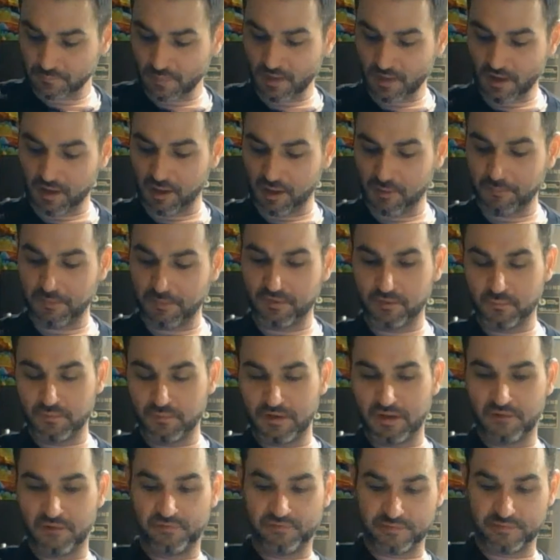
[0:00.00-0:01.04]
And then we
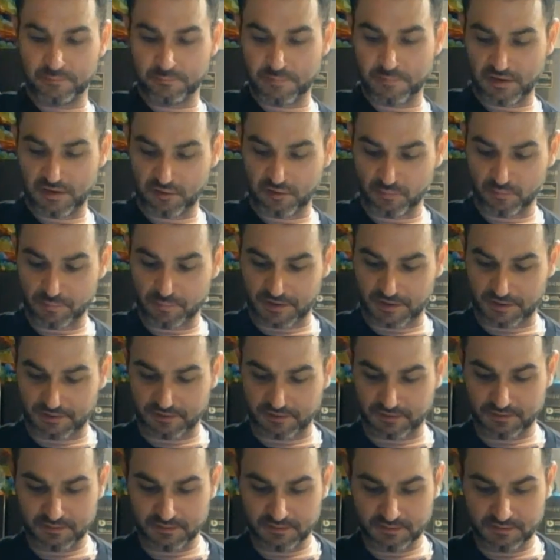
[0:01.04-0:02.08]
have some mango butter
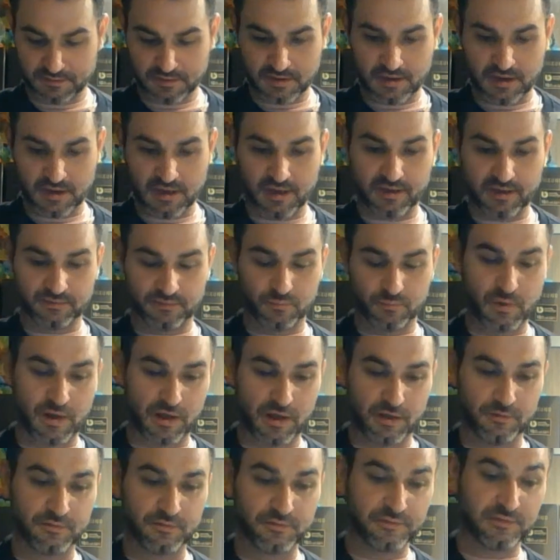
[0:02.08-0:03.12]
as well.
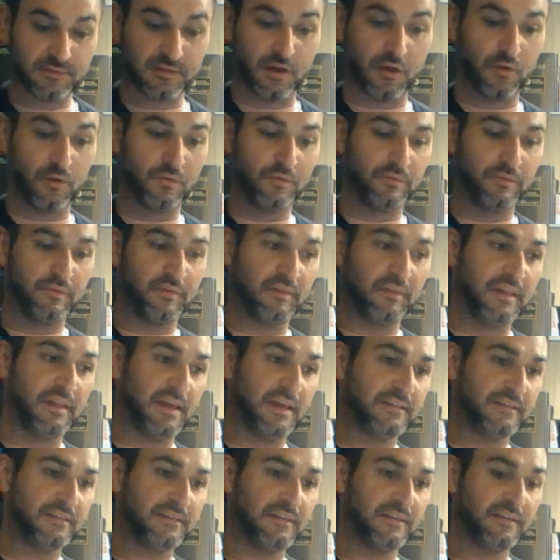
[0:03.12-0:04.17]
So
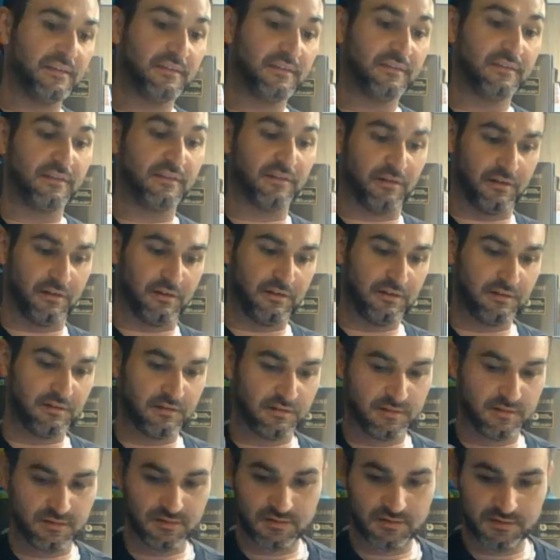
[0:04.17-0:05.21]
let's get started.
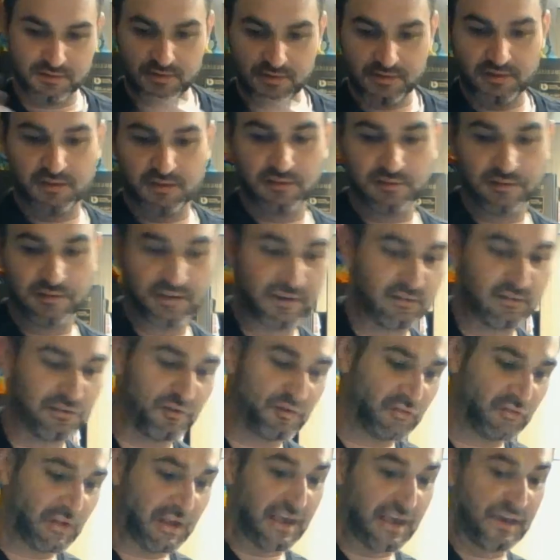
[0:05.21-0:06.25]
Because like I told
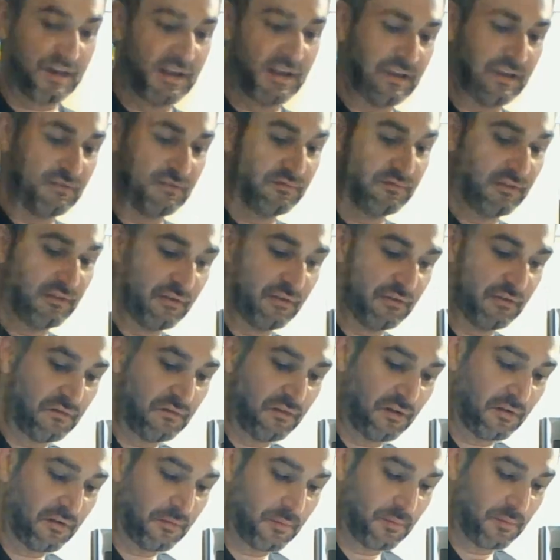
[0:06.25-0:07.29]
you, I had a very,
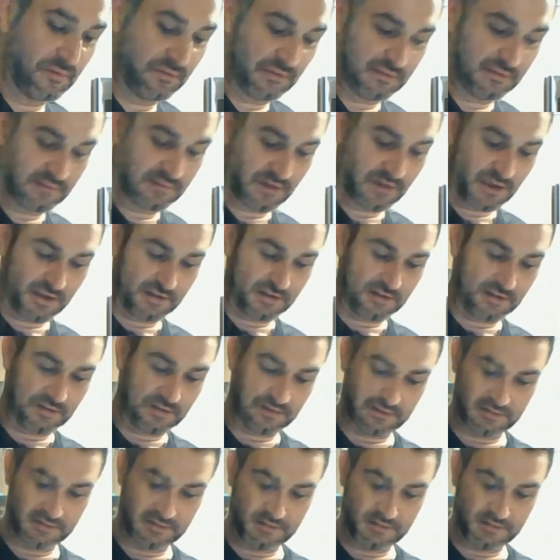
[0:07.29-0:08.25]
very busy day.